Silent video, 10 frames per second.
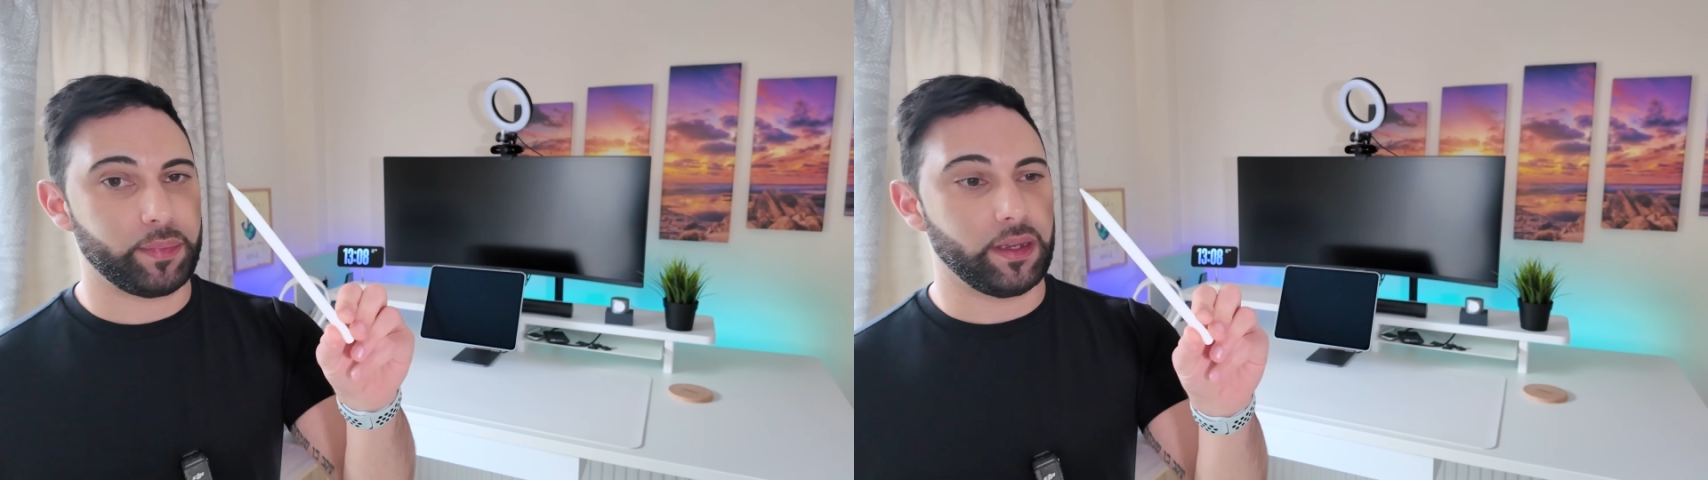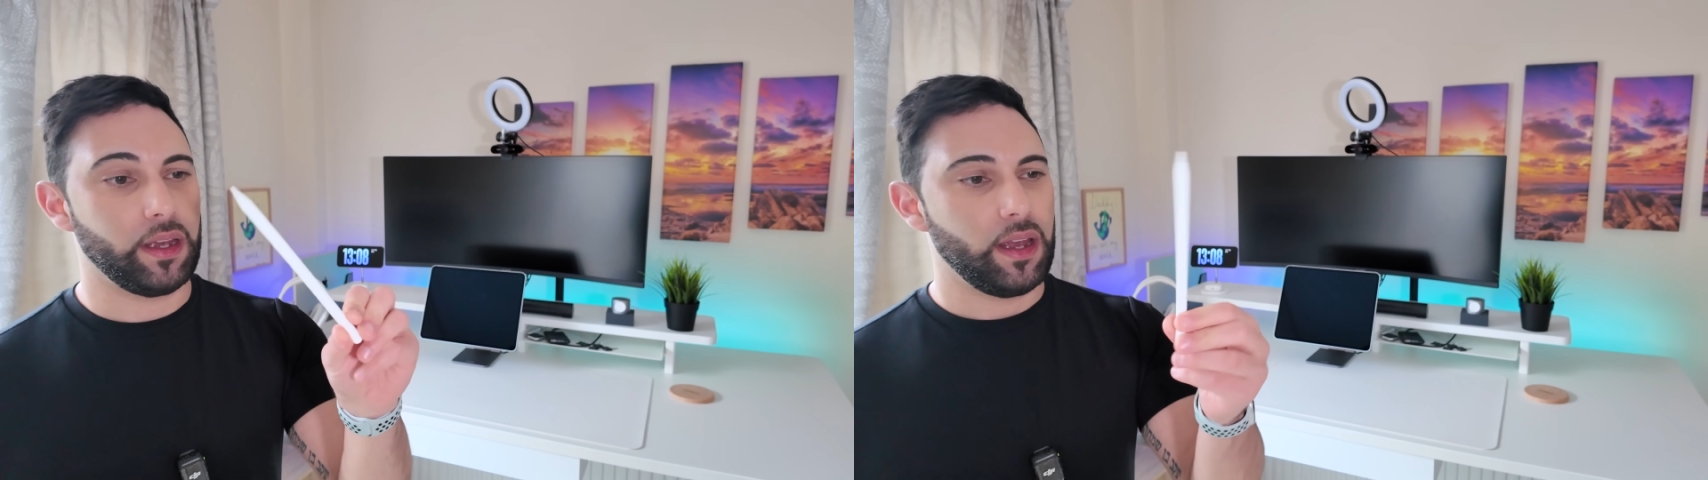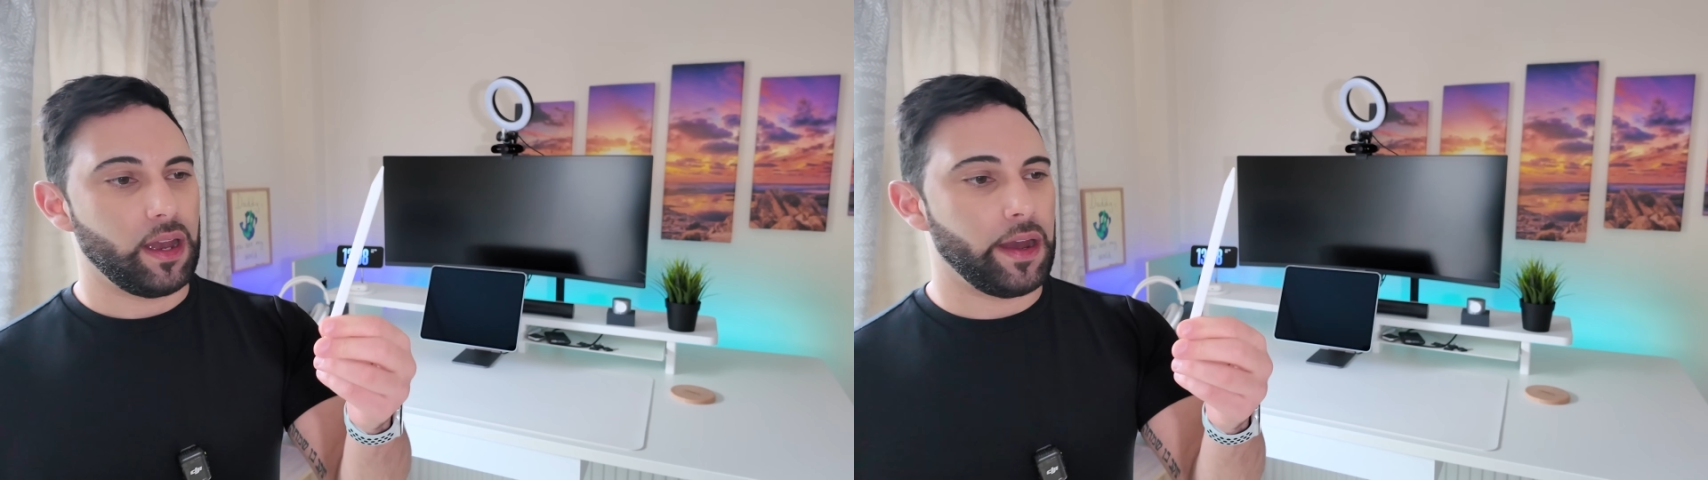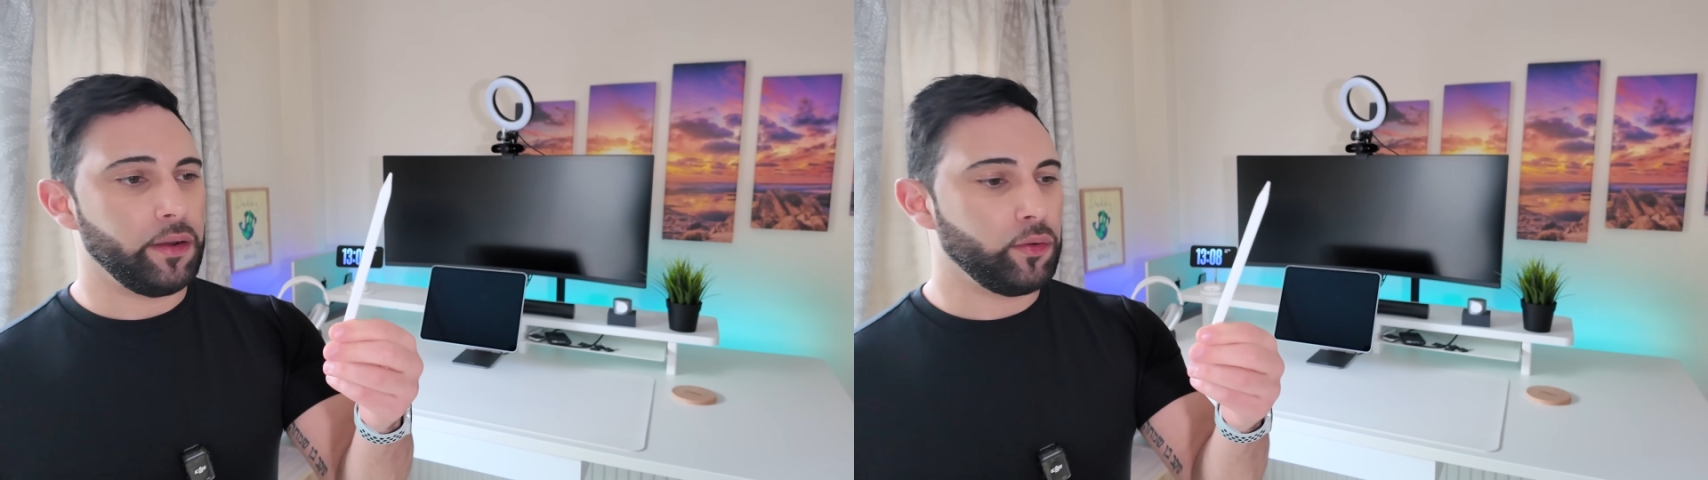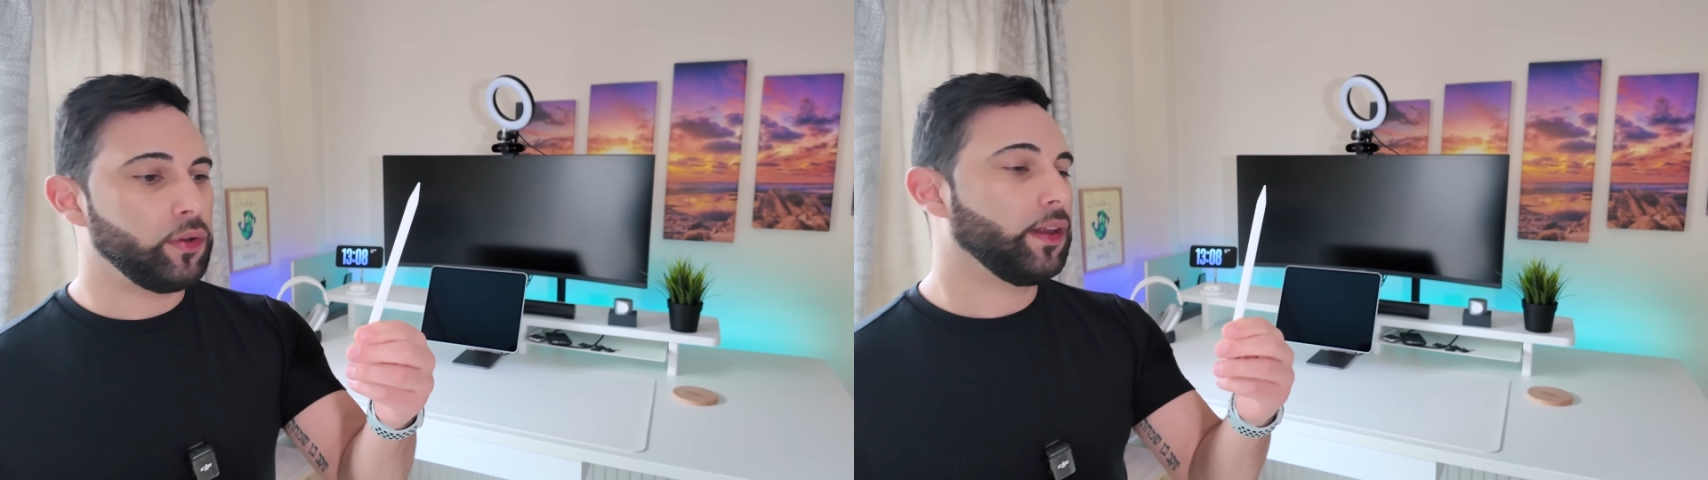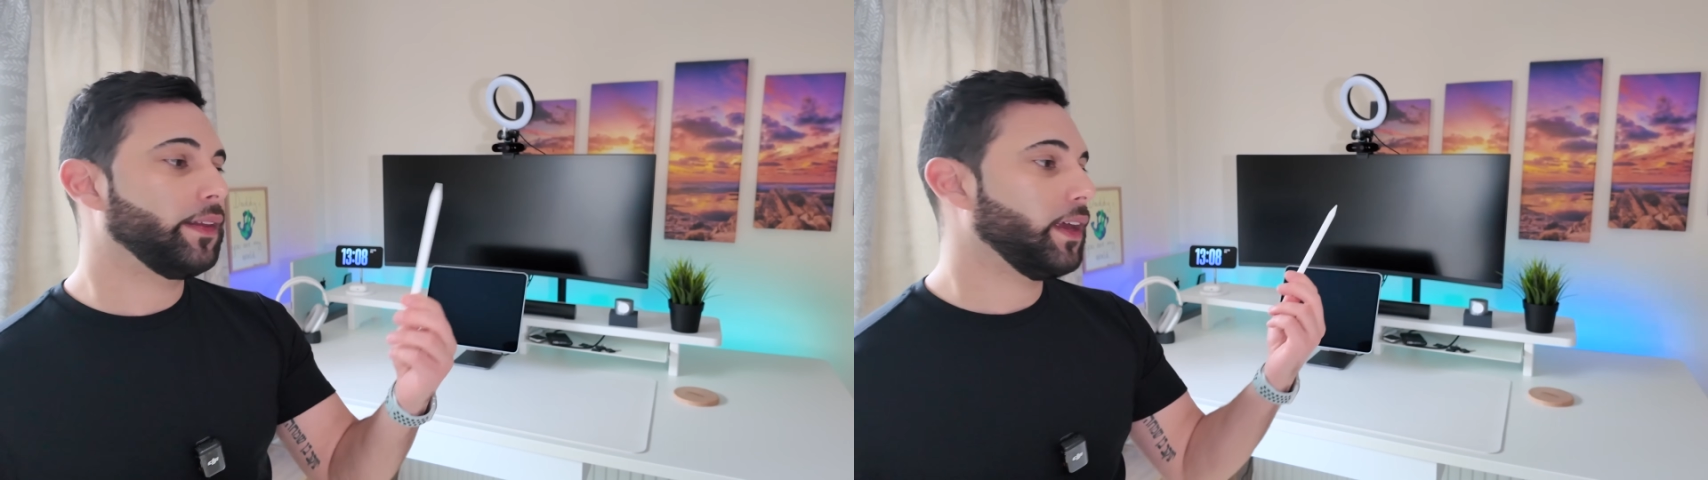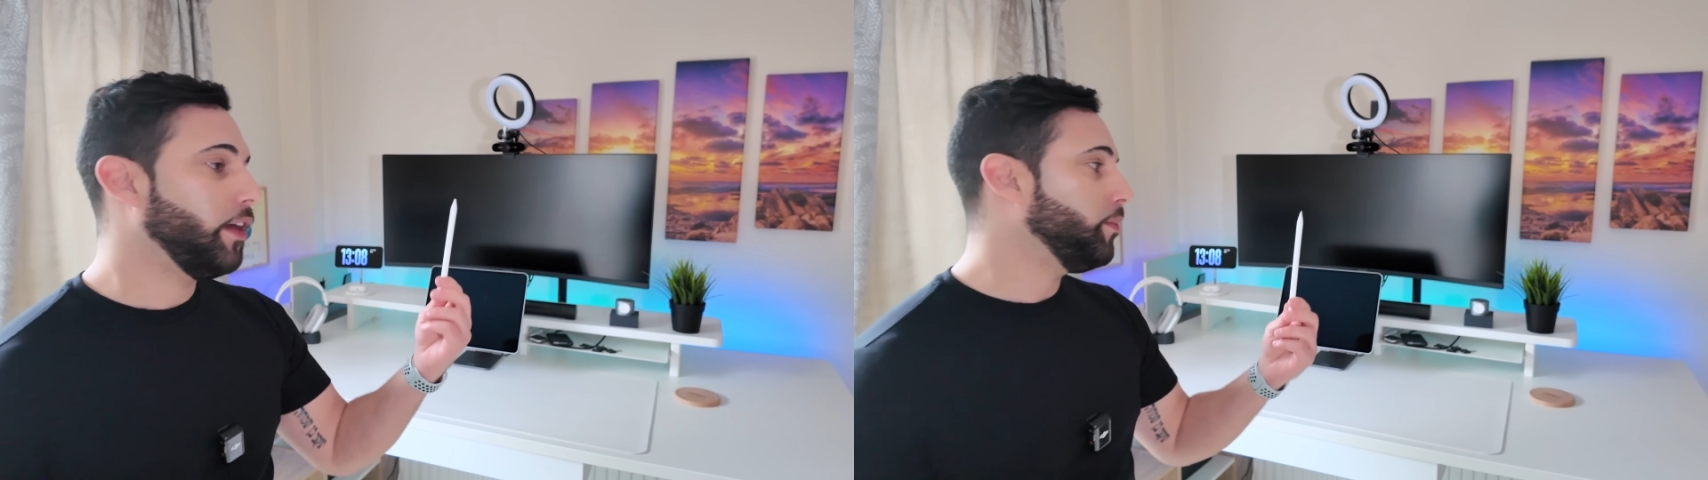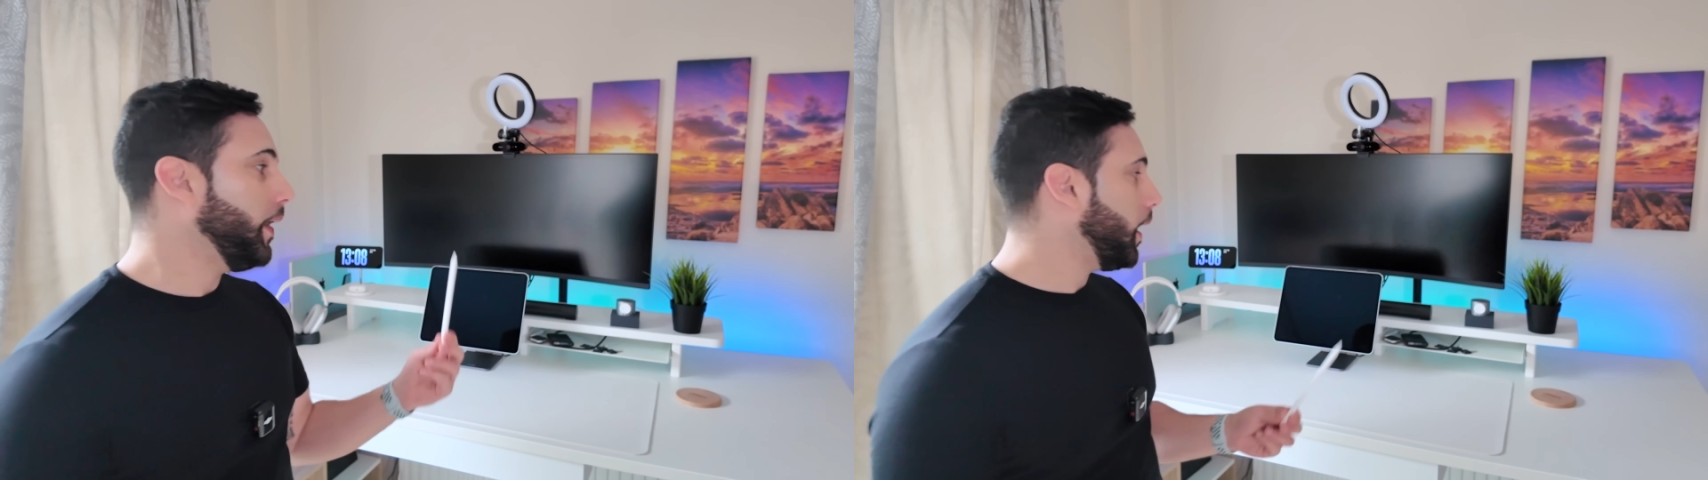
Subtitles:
but I don't always like to have my